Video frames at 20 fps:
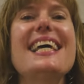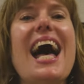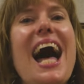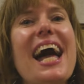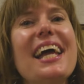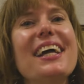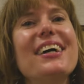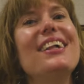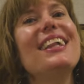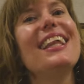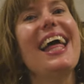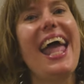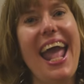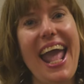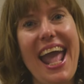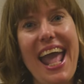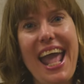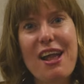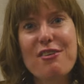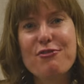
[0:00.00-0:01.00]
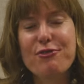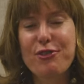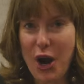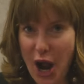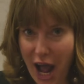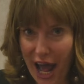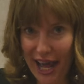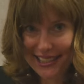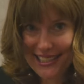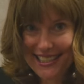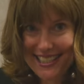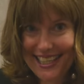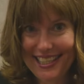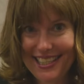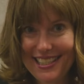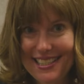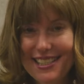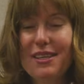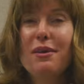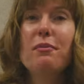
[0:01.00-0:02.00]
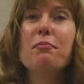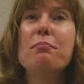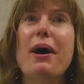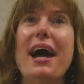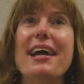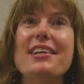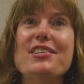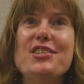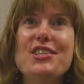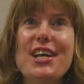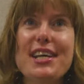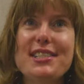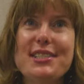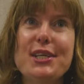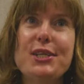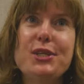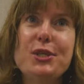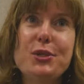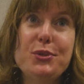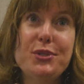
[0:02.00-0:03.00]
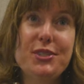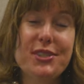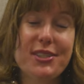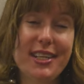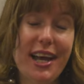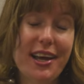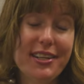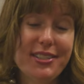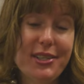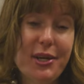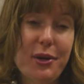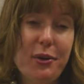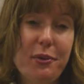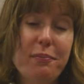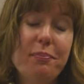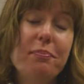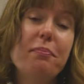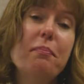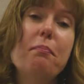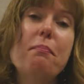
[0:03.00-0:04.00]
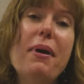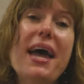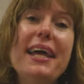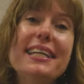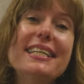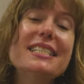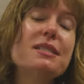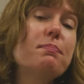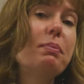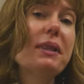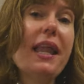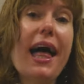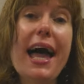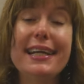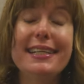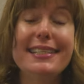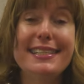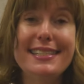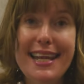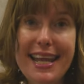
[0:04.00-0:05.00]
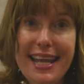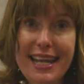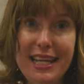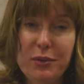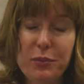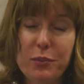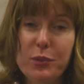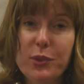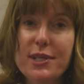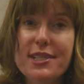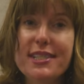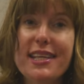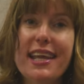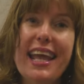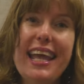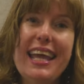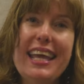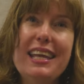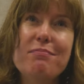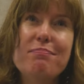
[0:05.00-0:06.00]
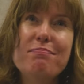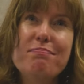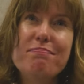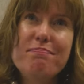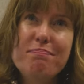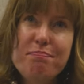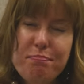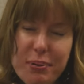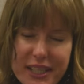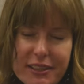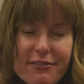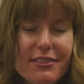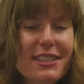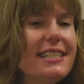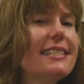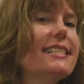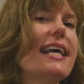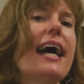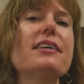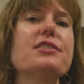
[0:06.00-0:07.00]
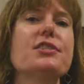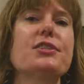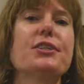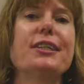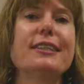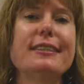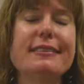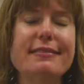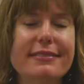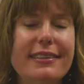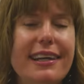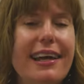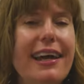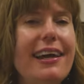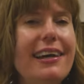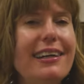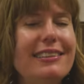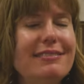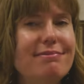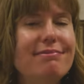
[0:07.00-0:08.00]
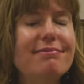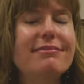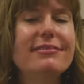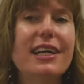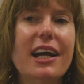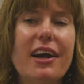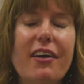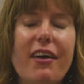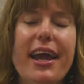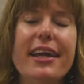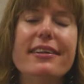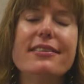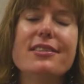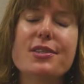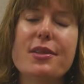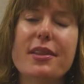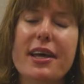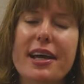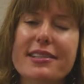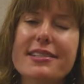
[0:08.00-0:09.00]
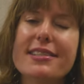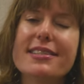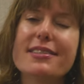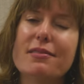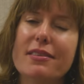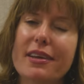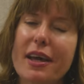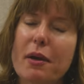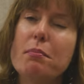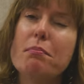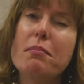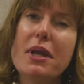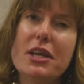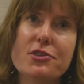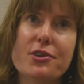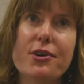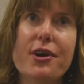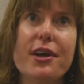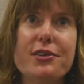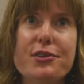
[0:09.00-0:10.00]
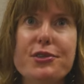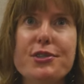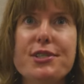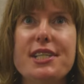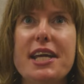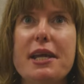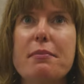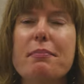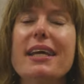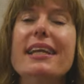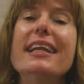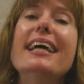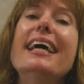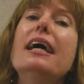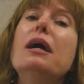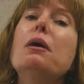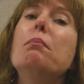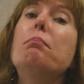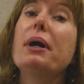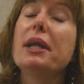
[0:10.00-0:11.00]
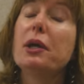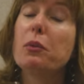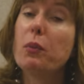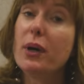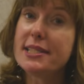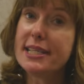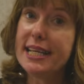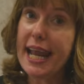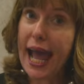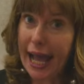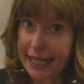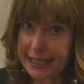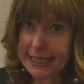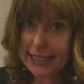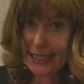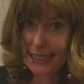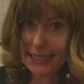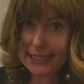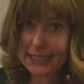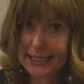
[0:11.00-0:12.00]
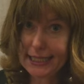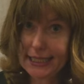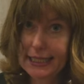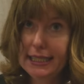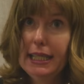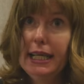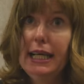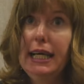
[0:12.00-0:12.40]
Dial A for Aunties by Jesse Q. Sutanto. Meddy's blind date was a bit of a disaster. And all right, so that's a major understatement. But it was an accident.